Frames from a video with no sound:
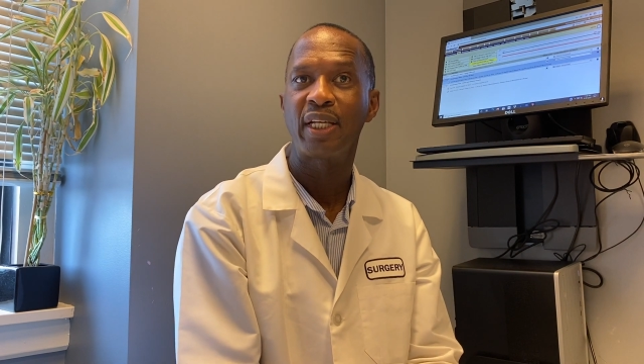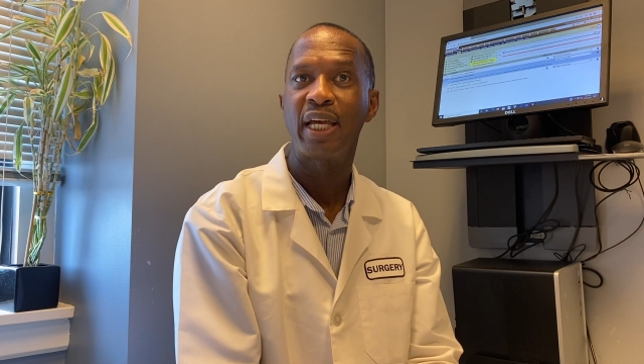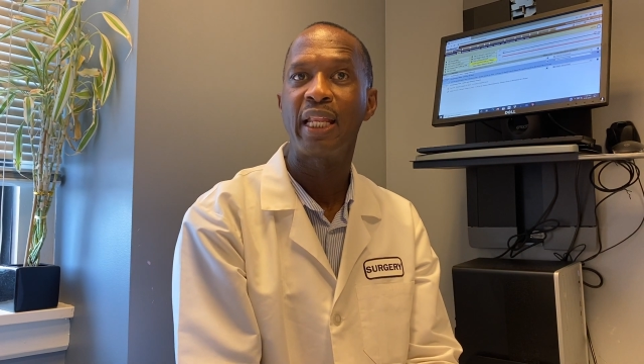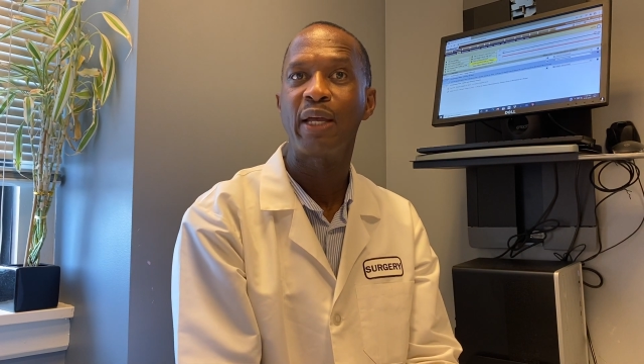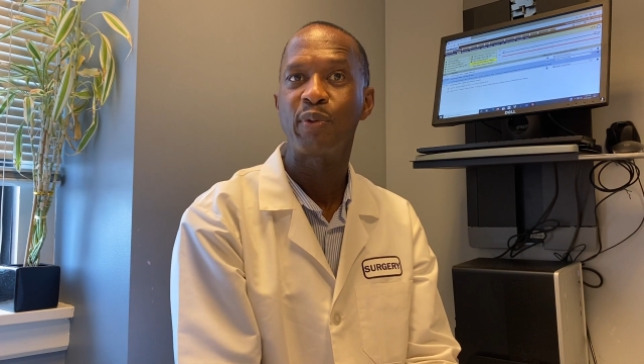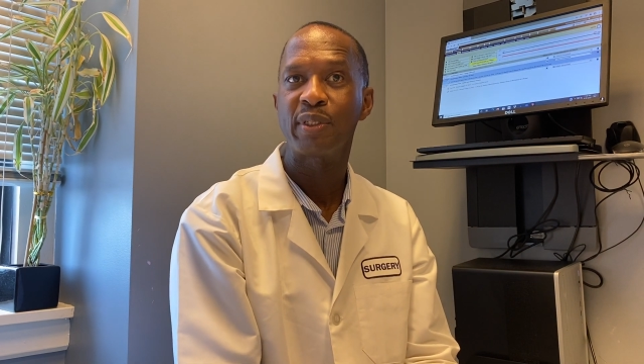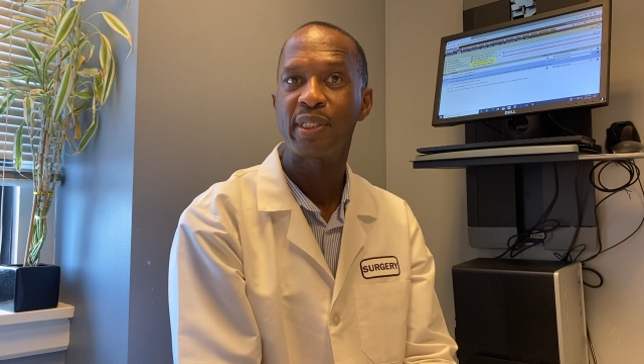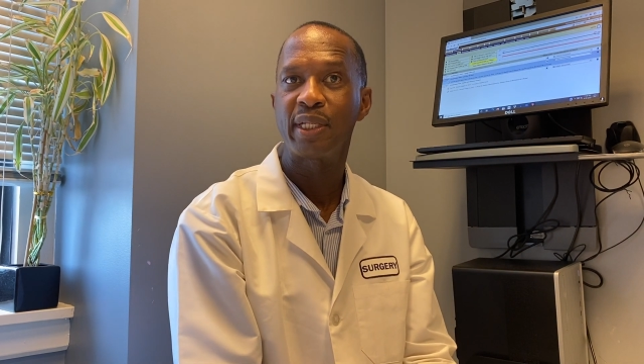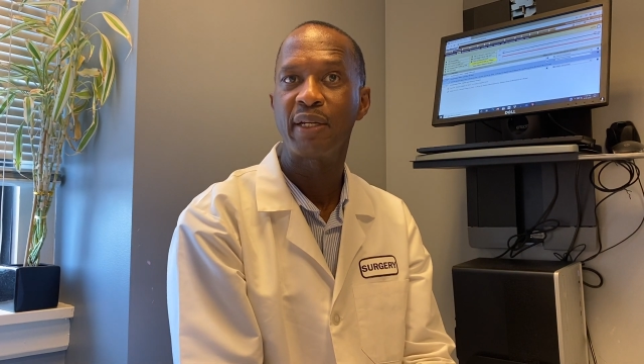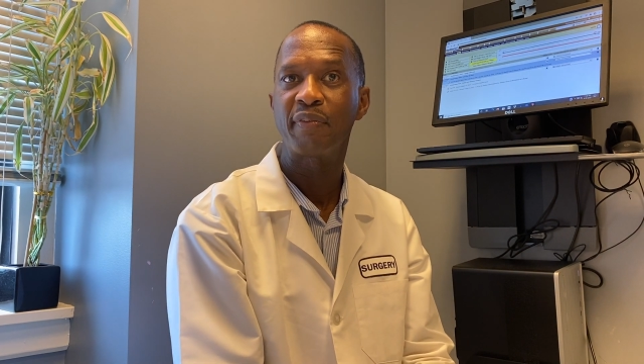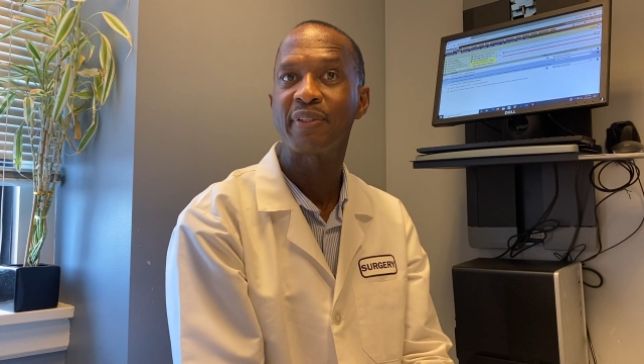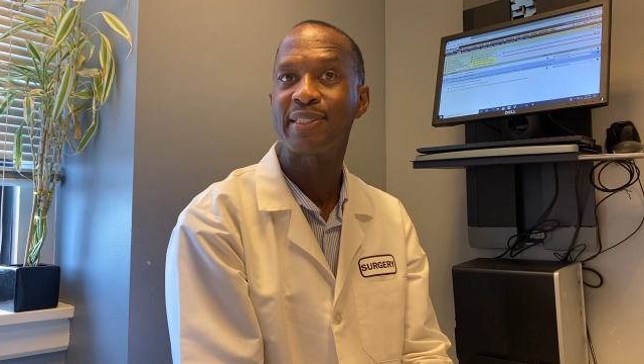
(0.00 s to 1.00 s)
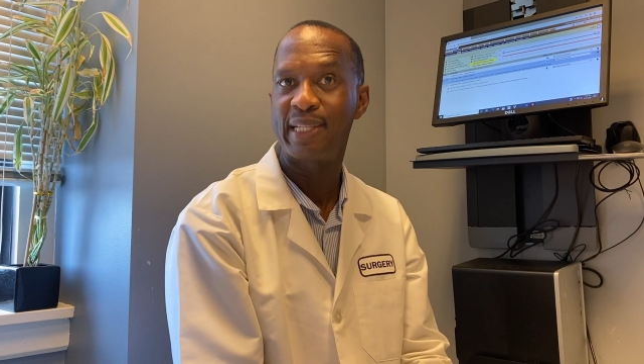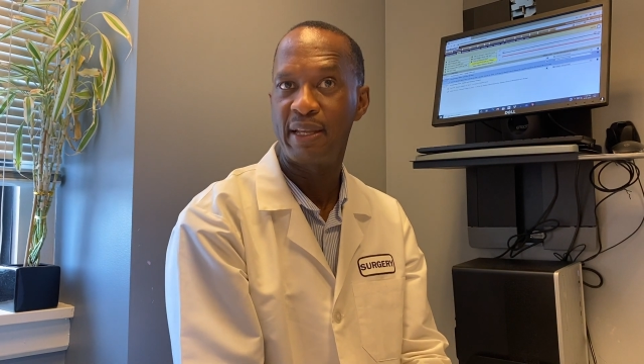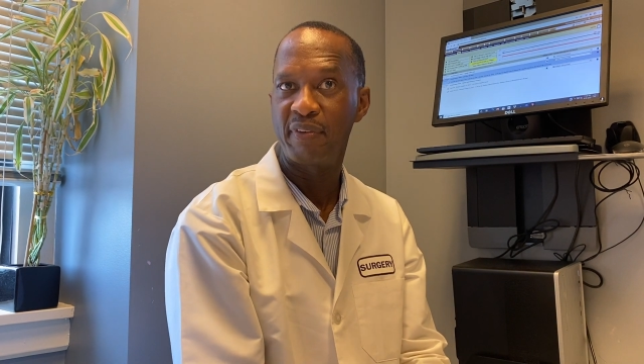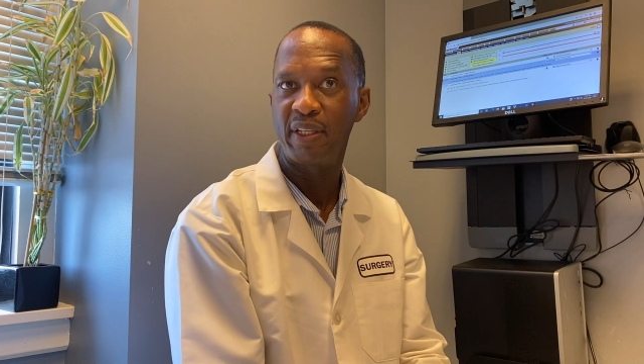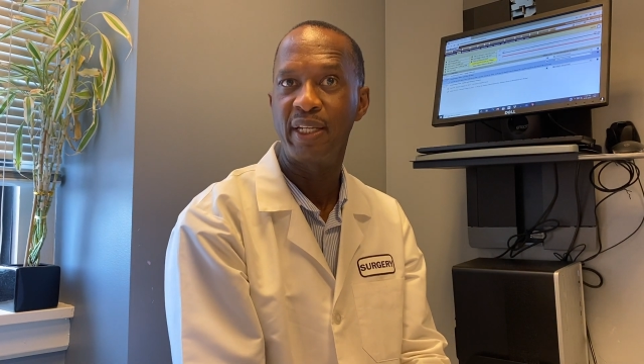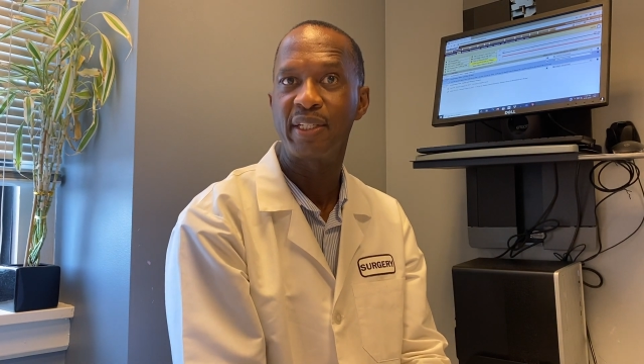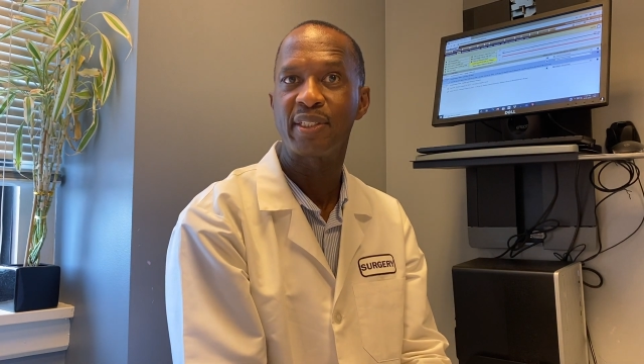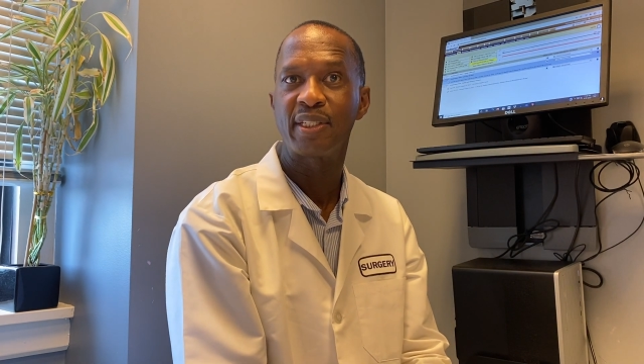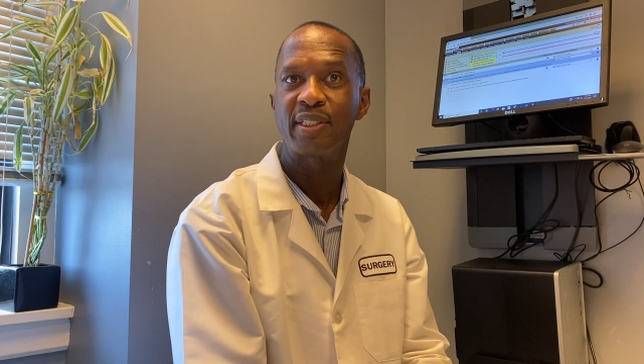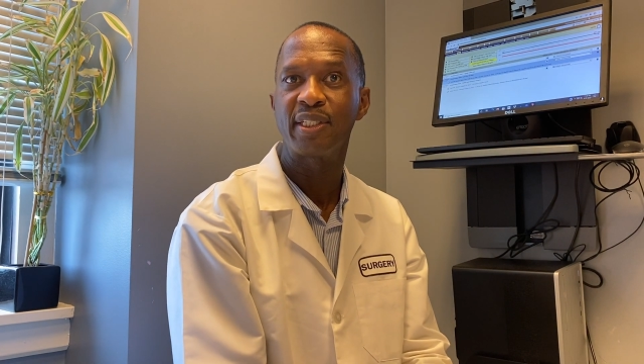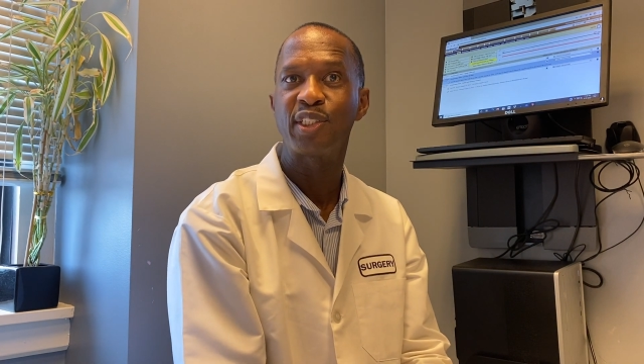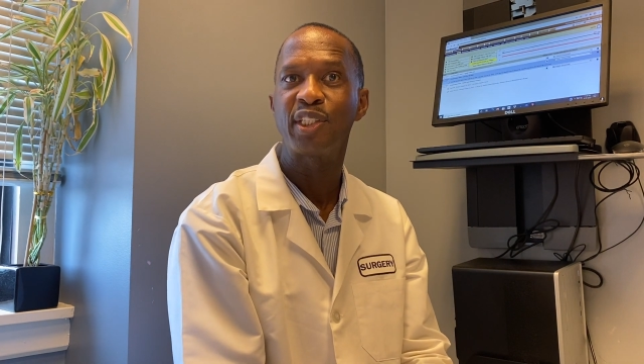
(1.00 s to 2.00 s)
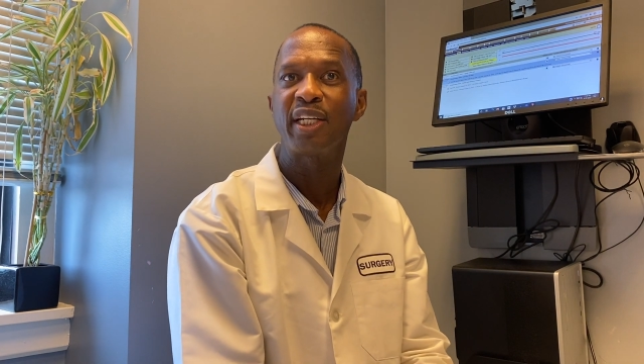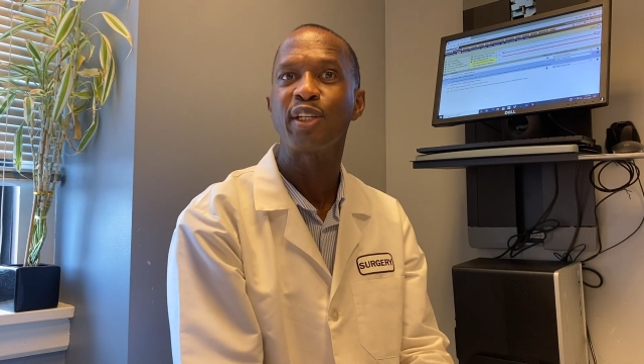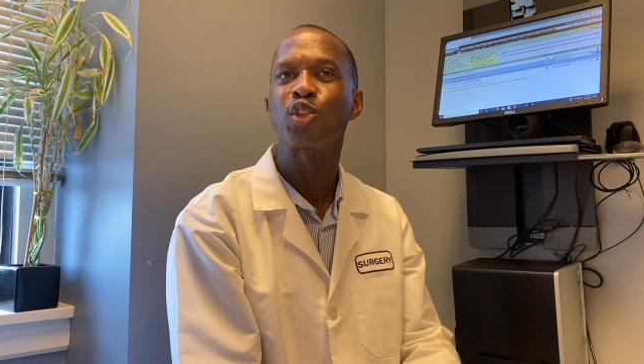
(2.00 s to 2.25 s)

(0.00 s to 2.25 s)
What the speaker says: And I was there for 7 years as the chair.